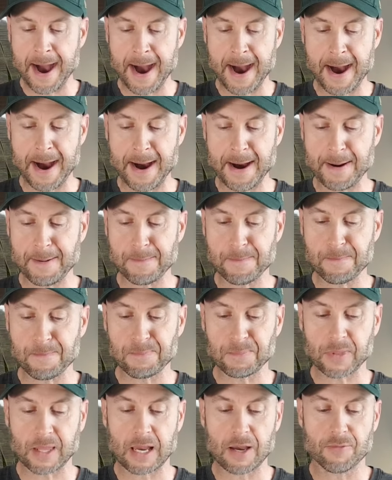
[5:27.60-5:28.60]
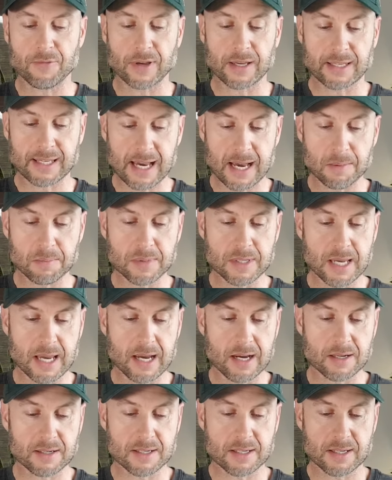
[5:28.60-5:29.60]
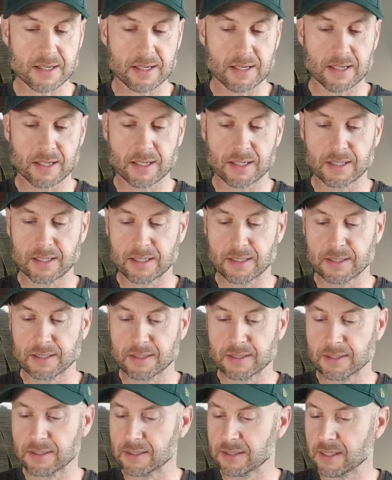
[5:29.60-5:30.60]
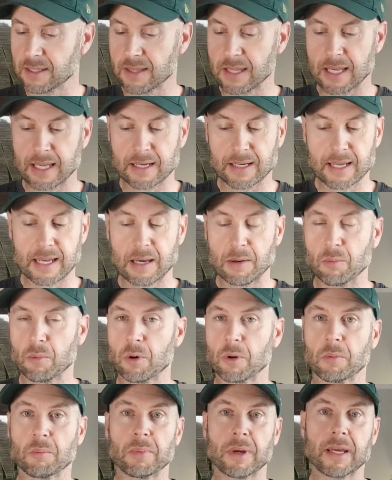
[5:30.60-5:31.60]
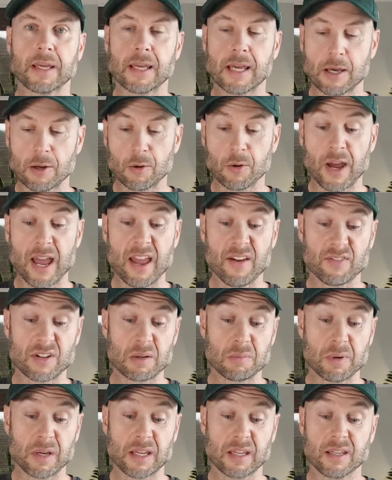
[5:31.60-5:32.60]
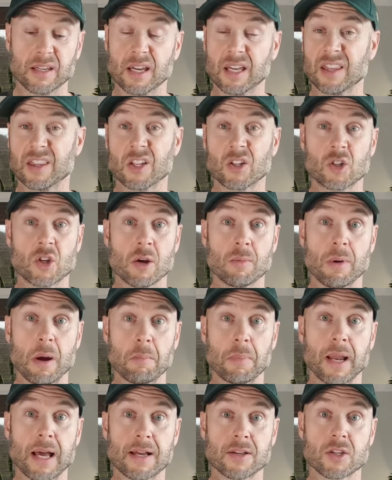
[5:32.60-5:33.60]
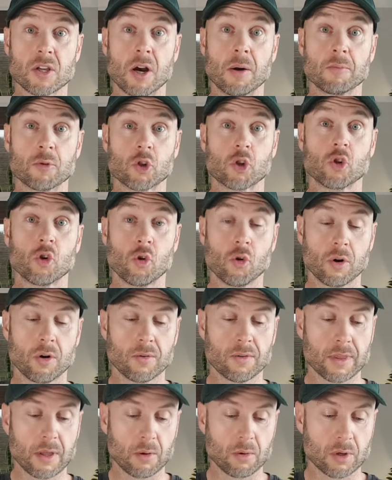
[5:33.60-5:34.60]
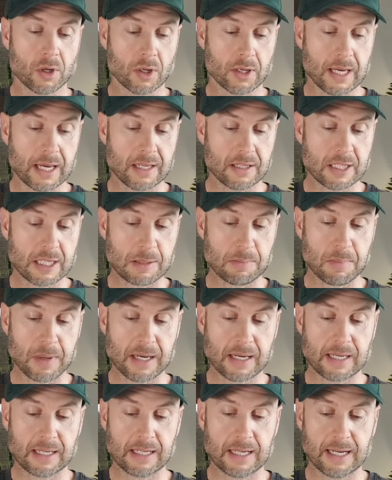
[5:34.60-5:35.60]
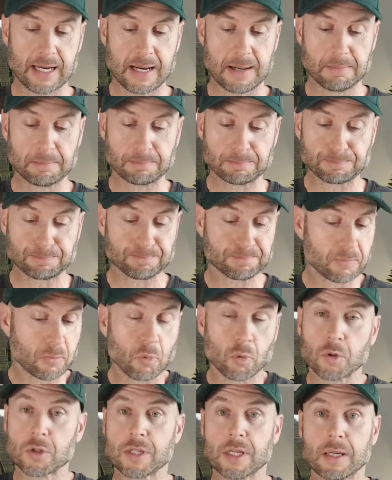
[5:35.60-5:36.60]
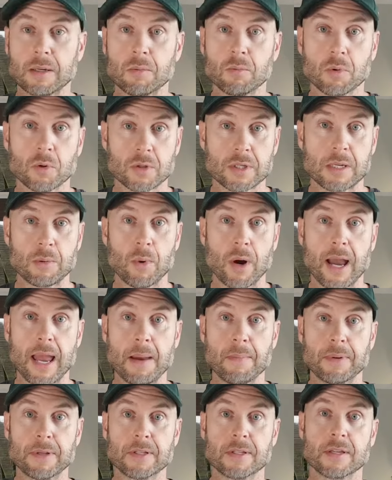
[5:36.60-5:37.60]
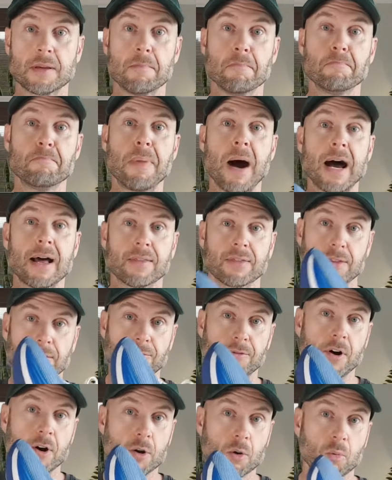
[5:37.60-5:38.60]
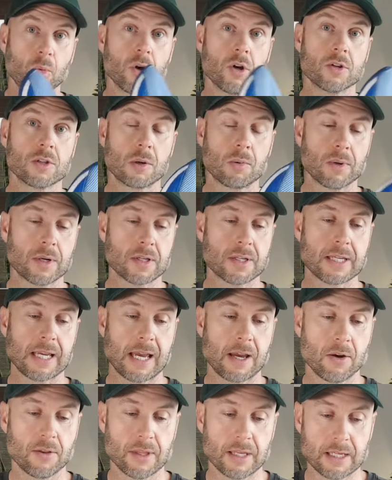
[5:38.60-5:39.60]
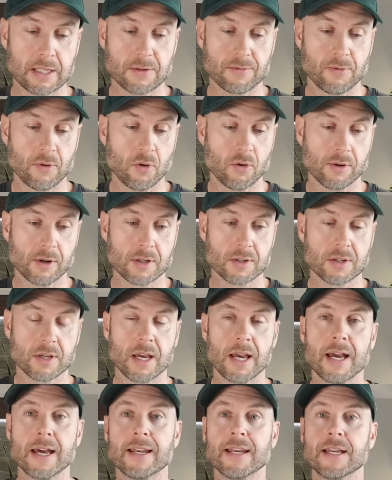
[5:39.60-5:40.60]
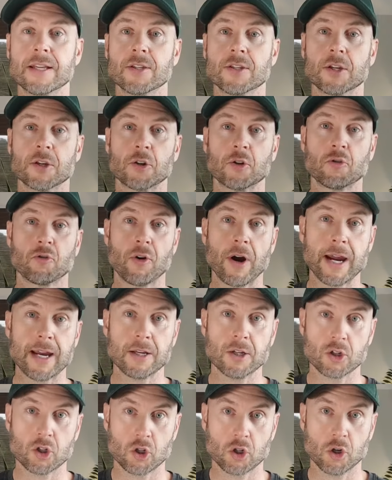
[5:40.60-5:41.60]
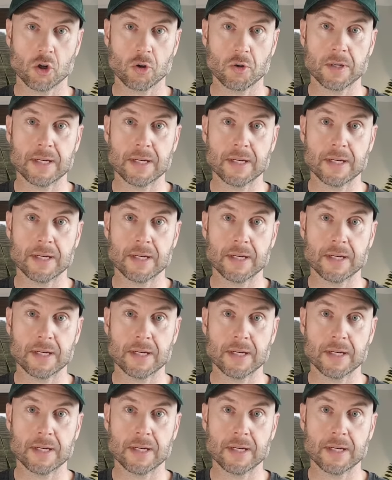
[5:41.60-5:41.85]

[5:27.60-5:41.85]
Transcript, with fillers: Um, if it comes out, then it will be, it'll have to be in the Turbo Plus. I'm sure they'll look at specking it up. We'll see, we'll see what happens. But the final words I want to say on this for is it is a great shoe.